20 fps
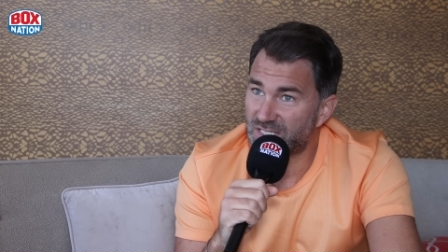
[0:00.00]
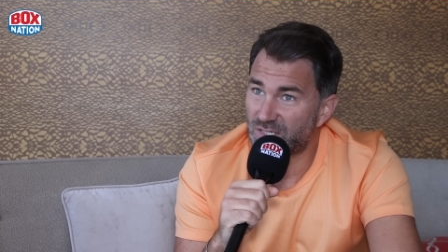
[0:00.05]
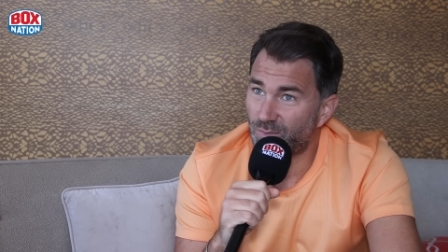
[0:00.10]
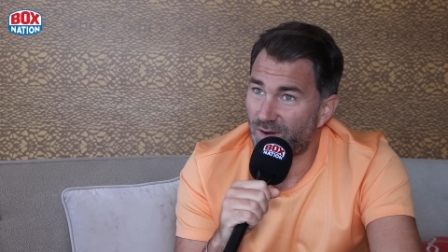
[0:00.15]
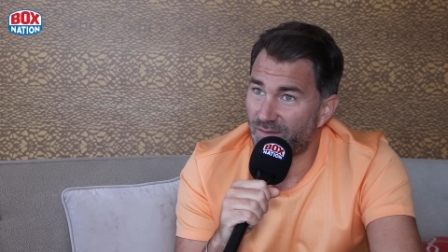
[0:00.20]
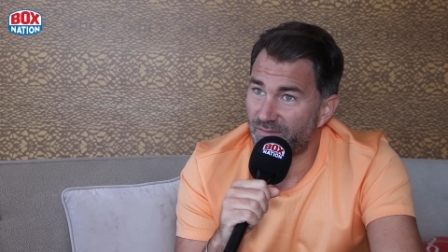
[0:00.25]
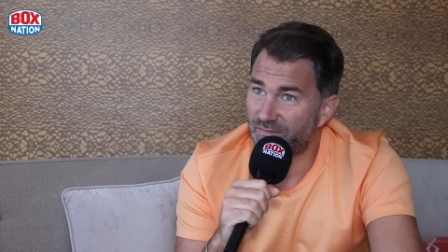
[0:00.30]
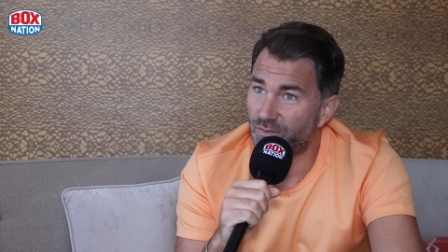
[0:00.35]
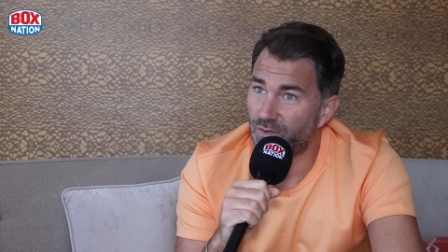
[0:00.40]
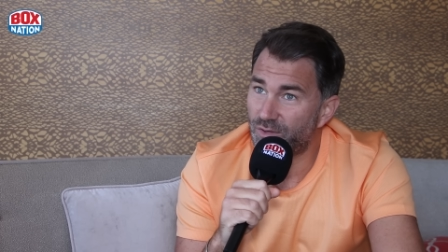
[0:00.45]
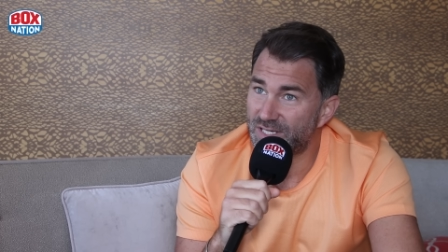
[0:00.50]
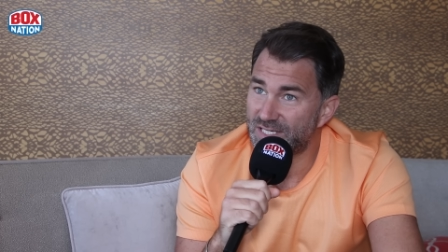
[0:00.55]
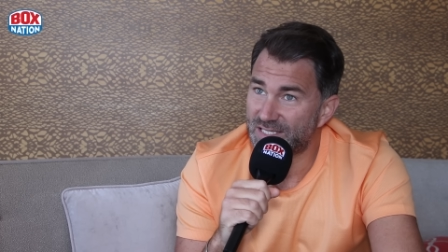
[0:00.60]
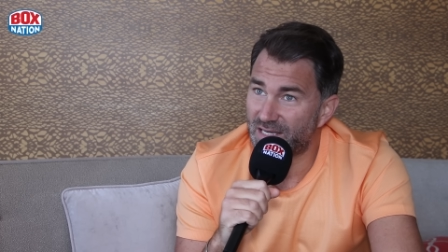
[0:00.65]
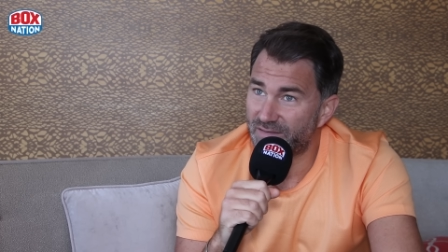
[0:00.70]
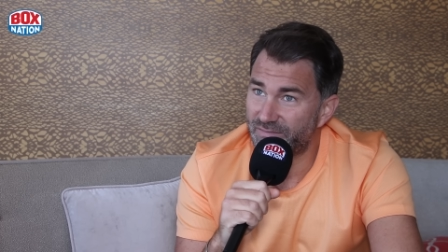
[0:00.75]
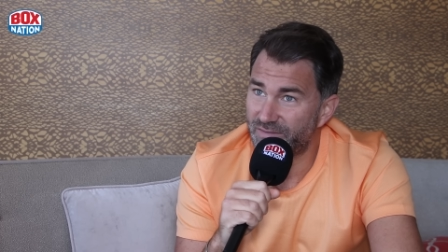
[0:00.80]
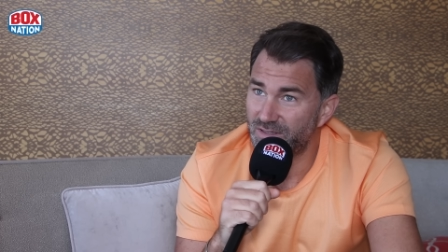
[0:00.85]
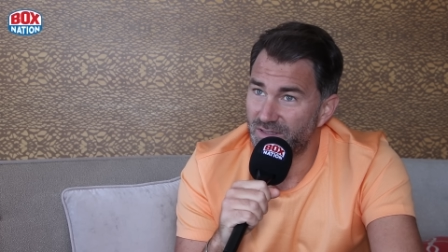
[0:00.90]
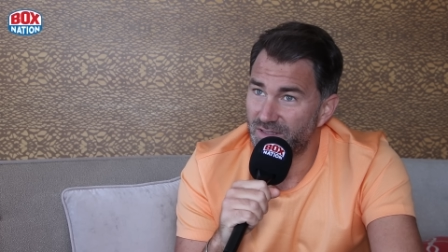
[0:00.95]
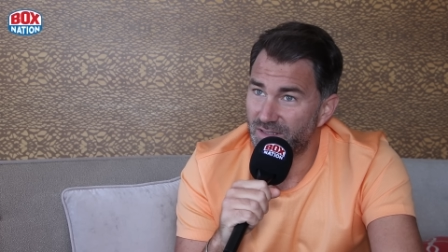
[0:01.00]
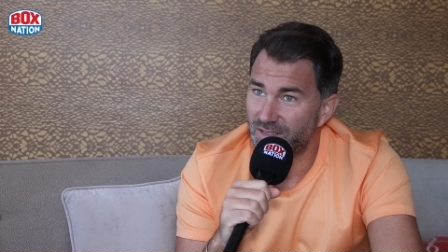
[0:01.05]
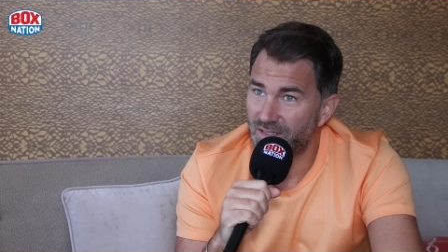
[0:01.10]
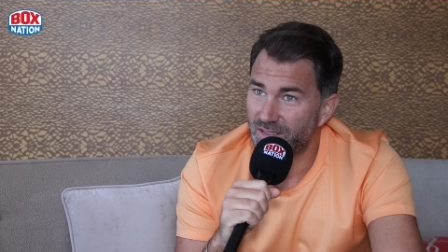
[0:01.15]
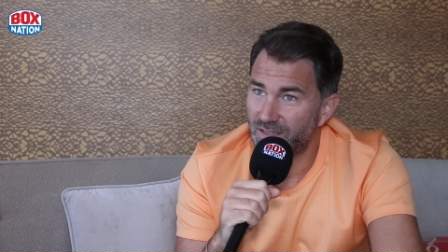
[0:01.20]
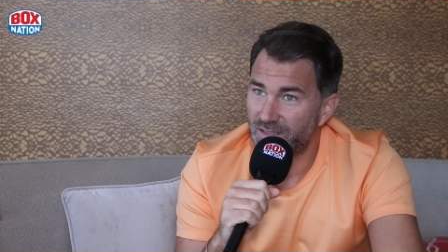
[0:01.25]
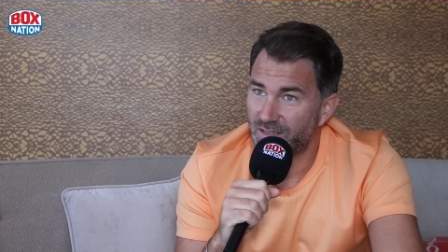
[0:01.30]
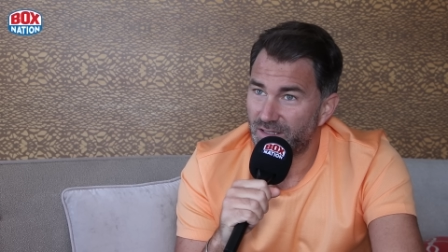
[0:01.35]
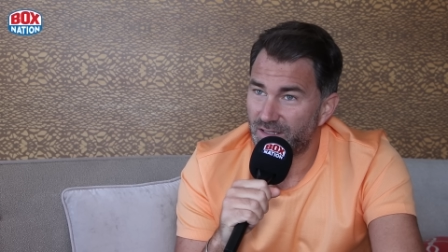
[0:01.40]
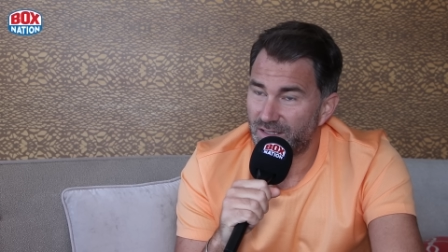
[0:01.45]
to 147.
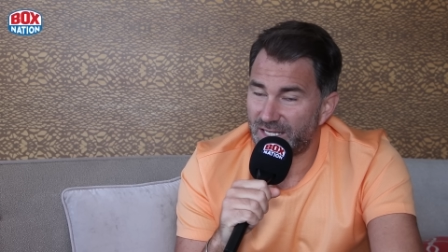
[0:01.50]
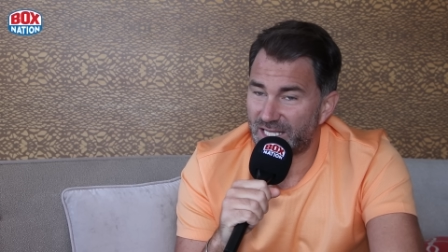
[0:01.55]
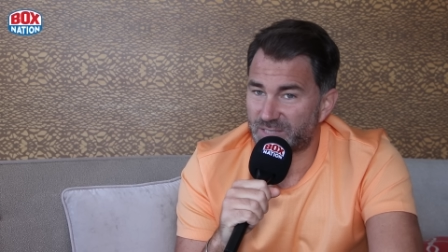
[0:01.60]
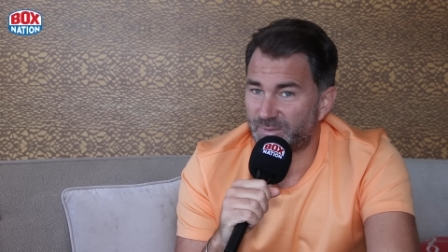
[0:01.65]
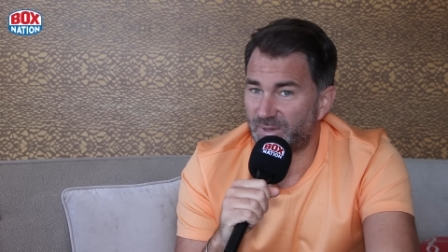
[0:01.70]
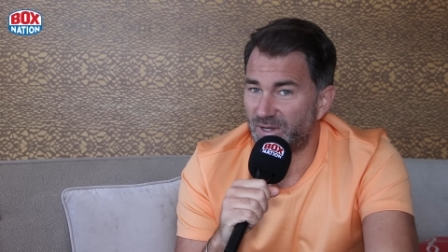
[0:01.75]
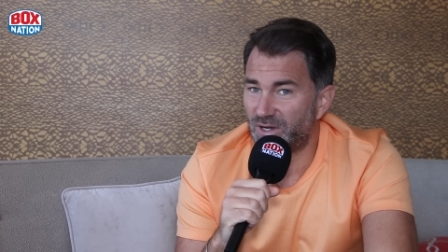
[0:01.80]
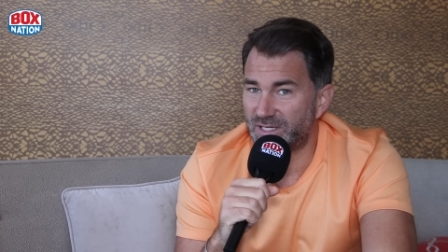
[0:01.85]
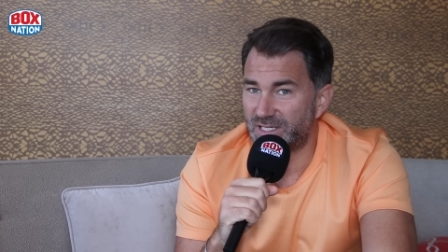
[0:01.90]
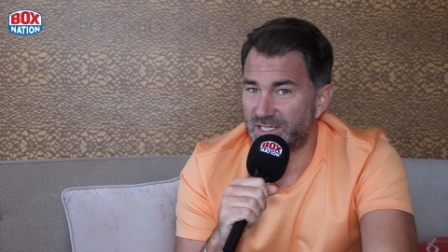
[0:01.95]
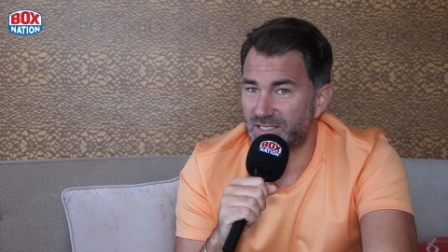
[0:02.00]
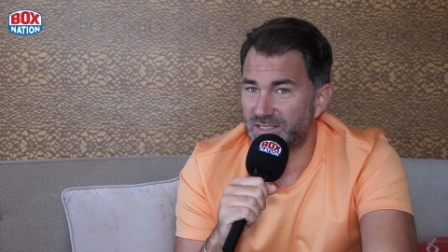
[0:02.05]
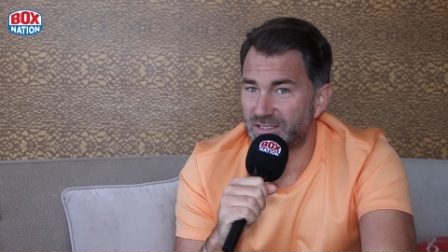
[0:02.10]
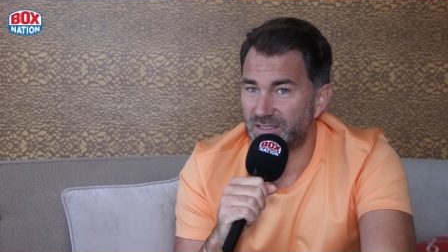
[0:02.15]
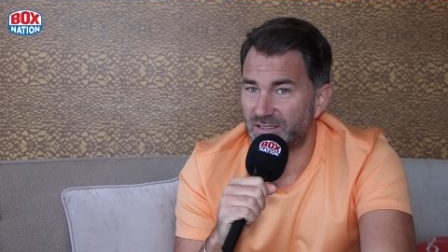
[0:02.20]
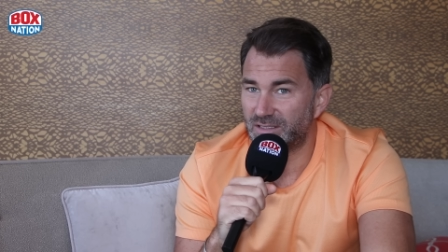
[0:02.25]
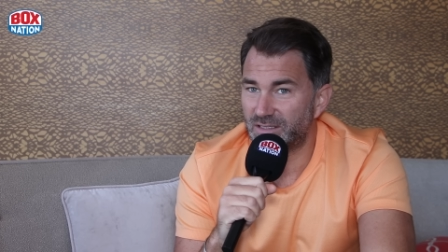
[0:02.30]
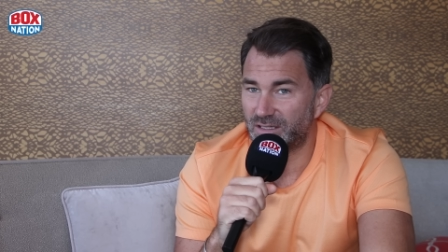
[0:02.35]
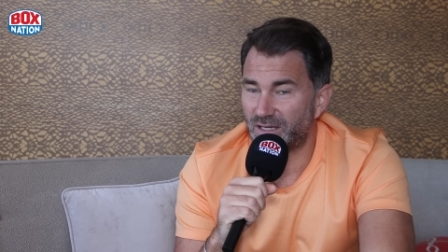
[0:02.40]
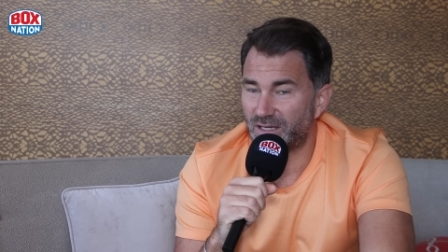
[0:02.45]
Let's be honest,